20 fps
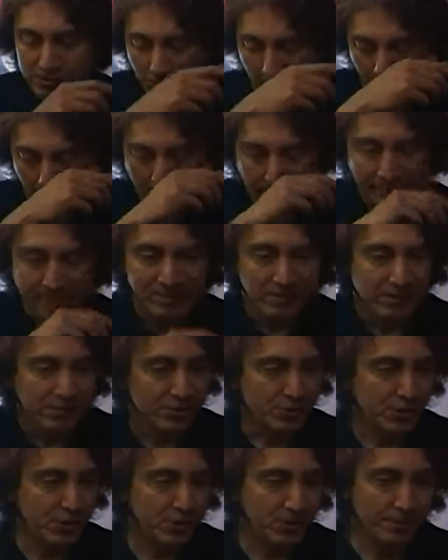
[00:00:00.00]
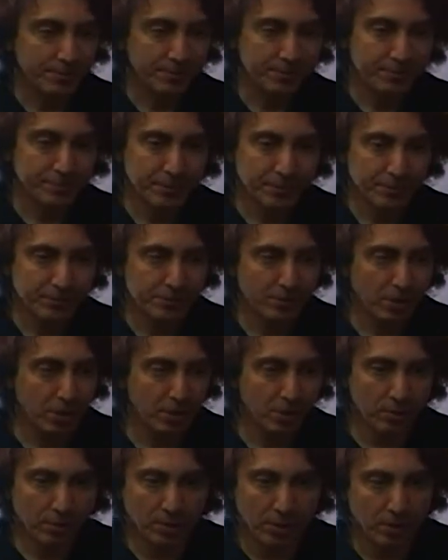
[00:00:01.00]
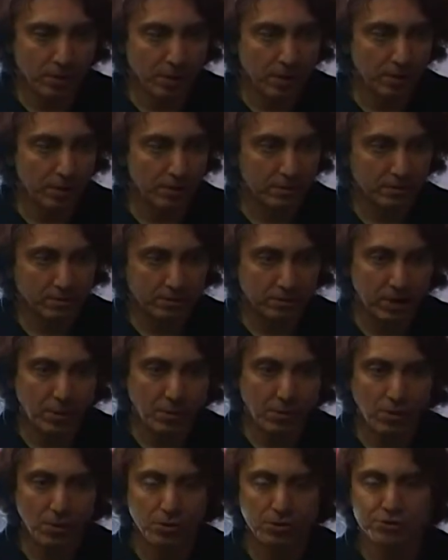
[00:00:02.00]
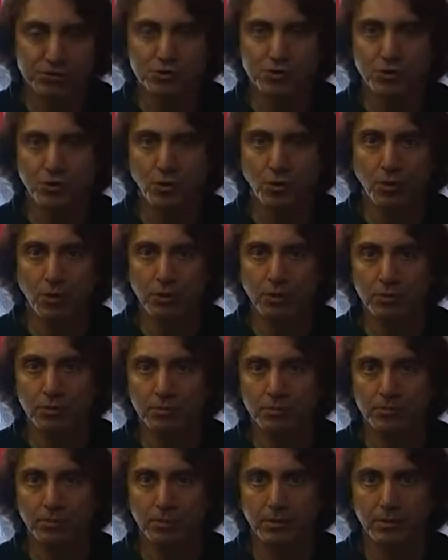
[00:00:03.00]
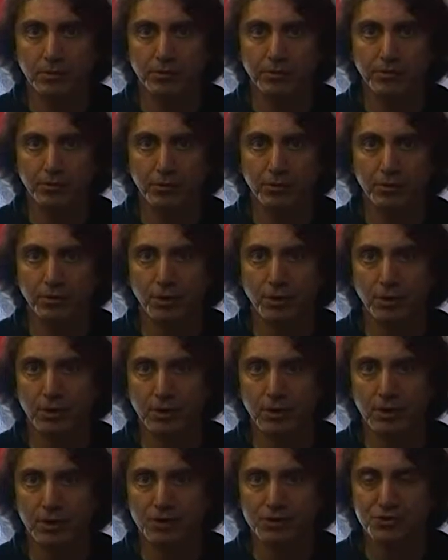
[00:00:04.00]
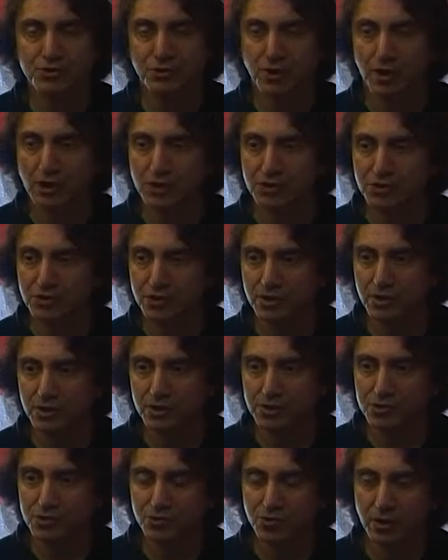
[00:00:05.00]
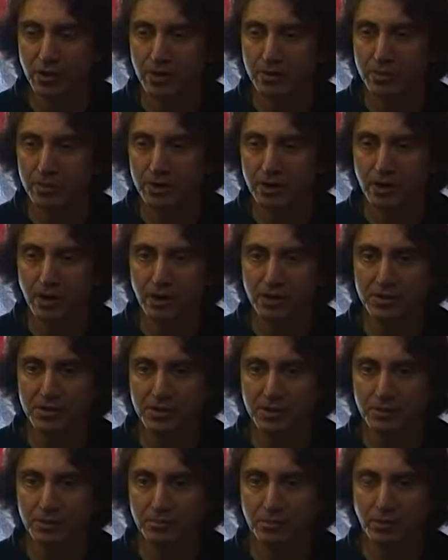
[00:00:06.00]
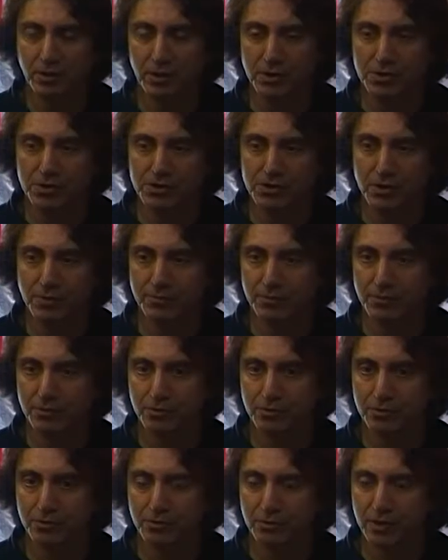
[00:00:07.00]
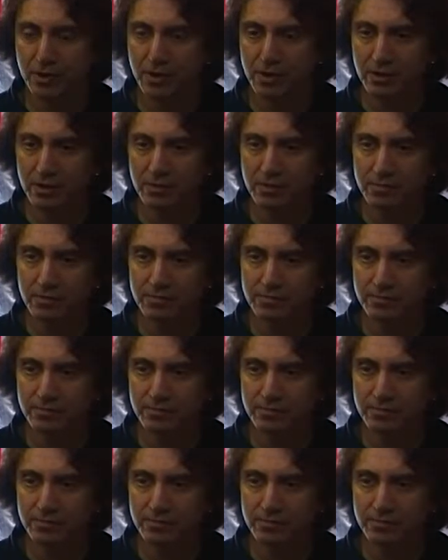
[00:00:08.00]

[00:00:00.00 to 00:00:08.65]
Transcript: So that's so, some trip, man. So uh, they weren't scorned for knowing astrology and astronomy. God didn't punish them for doing that.